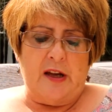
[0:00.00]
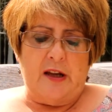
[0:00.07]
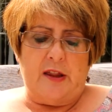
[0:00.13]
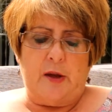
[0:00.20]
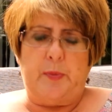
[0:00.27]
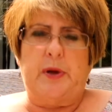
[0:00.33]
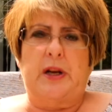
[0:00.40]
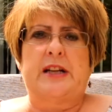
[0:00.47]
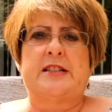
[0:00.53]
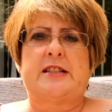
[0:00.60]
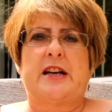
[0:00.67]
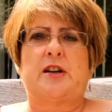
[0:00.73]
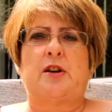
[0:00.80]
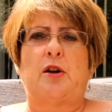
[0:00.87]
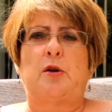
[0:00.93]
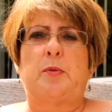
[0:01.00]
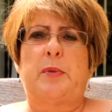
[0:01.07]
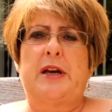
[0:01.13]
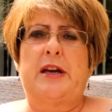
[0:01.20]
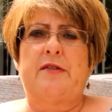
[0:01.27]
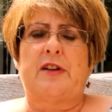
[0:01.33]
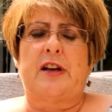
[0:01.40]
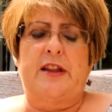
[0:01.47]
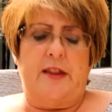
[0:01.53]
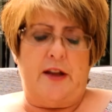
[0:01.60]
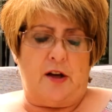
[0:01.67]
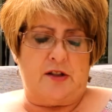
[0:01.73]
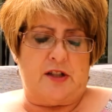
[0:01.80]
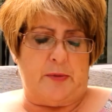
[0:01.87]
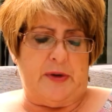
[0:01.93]
the political upheaval in the
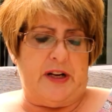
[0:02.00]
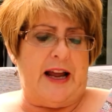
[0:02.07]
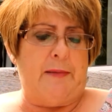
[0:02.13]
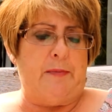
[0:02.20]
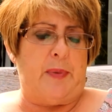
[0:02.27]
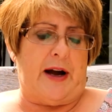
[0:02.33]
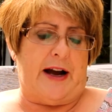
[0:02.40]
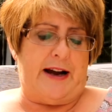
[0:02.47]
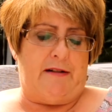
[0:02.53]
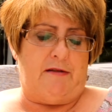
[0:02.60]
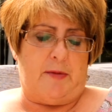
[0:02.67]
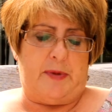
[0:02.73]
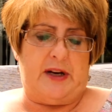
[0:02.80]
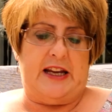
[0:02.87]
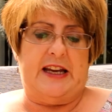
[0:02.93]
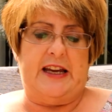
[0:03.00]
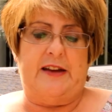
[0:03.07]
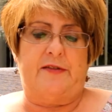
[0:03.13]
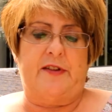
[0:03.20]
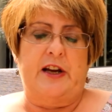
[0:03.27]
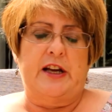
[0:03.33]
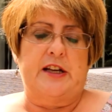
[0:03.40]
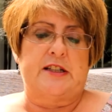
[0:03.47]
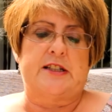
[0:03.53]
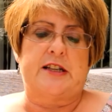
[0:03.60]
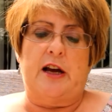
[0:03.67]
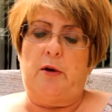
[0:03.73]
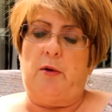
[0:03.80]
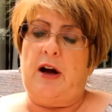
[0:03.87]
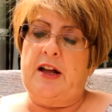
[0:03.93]
Ottoman Empire, I believe.
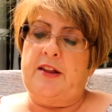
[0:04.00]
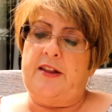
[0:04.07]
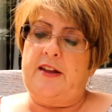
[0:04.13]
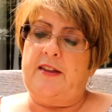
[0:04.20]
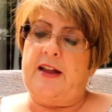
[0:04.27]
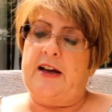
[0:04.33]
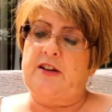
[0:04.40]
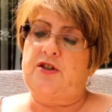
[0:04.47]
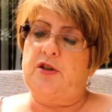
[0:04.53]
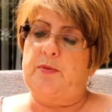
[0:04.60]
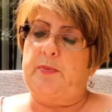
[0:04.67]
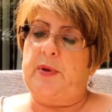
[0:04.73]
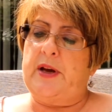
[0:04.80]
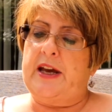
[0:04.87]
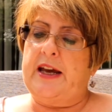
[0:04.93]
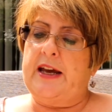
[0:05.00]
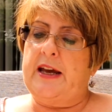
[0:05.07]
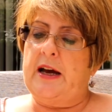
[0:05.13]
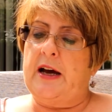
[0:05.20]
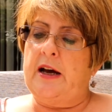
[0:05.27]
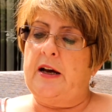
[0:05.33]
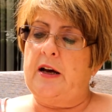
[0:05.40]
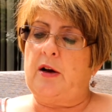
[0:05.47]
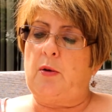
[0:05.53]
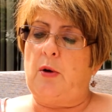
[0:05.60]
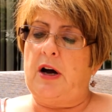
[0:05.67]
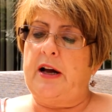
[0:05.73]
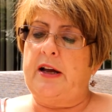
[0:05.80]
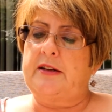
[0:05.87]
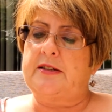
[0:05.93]
So I think that should be uh,
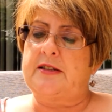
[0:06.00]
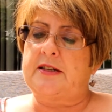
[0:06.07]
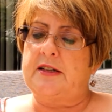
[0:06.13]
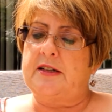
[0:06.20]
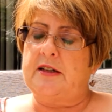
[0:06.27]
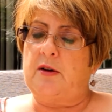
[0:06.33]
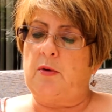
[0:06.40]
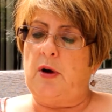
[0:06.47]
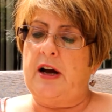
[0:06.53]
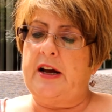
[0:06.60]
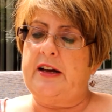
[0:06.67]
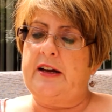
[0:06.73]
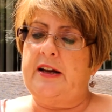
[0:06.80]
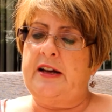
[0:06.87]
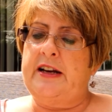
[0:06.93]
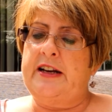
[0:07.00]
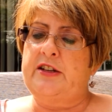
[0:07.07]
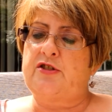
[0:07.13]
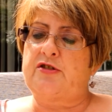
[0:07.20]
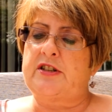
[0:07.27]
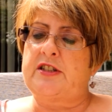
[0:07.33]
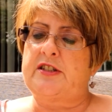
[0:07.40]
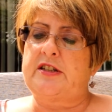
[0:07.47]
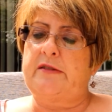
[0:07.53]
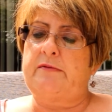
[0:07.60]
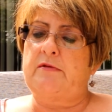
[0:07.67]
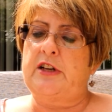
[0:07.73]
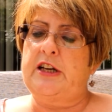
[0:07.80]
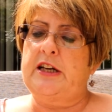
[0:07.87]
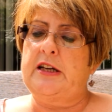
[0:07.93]
quite quite an interesting
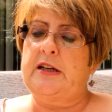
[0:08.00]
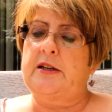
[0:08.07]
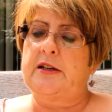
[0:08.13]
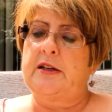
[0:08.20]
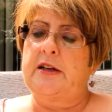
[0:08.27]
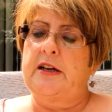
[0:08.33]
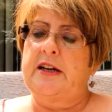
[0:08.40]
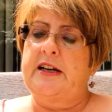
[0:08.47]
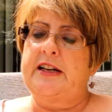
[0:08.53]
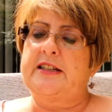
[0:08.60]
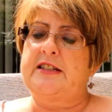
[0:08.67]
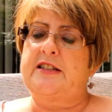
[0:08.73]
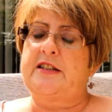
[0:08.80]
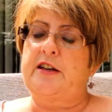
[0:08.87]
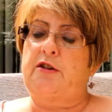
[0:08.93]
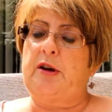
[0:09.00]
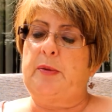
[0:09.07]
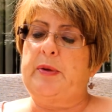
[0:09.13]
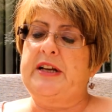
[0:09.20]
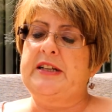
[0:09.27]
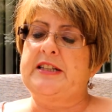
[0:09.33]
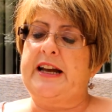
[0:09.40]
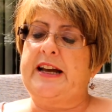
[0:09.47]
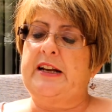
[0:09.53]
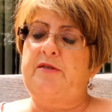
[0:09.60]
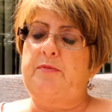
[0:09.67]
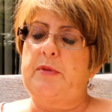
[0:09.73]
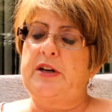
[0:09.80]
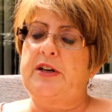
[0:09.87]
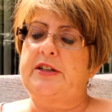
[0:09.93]
read. This is a gripping tale
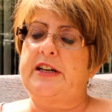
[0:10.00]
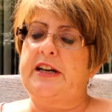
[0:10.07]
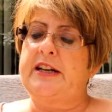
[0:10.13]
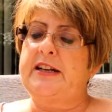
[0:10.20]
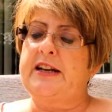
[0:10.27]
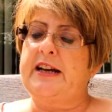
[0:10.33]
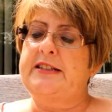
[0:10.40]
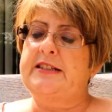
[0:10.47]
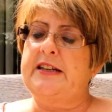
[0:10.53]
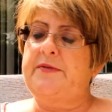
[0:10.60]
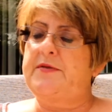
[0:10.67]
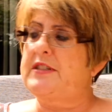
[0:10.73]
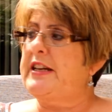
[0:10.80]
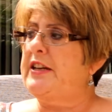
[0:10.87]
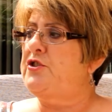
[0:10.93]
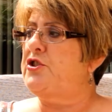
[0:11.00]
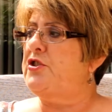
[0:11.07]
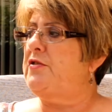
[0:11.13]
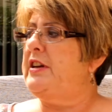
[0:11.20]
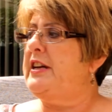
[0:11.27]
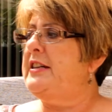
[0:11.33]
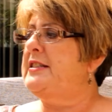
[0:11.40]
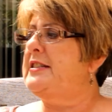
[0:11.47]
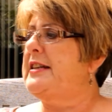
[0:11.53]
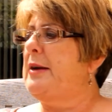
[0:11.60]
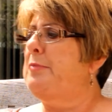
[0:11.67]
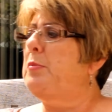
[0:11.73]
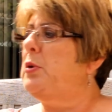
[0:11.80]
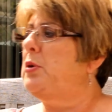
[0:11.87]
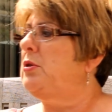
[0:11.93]
of murder in nineteenth century
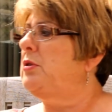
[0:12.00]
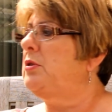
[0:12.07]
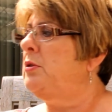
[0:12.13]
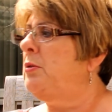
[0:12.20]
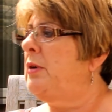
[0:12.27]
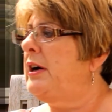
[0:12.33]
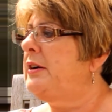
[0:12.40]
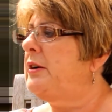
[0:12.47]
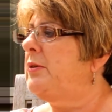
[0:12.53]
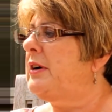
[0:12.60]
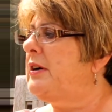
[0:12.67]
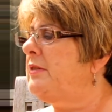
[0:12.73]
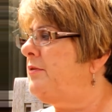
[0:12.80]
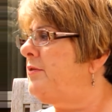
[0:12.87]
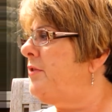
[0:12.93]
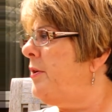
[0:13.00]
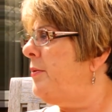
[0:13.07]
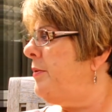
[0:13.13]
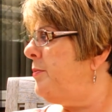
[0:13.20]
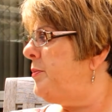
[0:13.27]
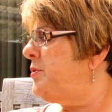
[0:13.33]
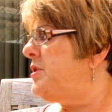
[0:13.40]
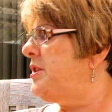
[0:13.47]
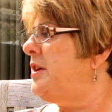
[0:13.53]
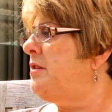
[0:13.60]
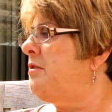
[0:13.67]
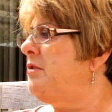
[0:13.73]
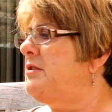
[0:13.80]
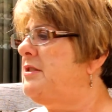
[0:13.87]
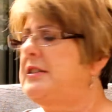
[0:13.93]
Istanbul. I know, I can put it
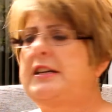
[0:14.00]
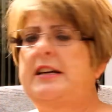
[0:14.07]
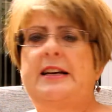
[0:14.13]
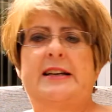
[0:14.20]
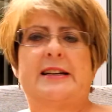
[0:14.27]
across there.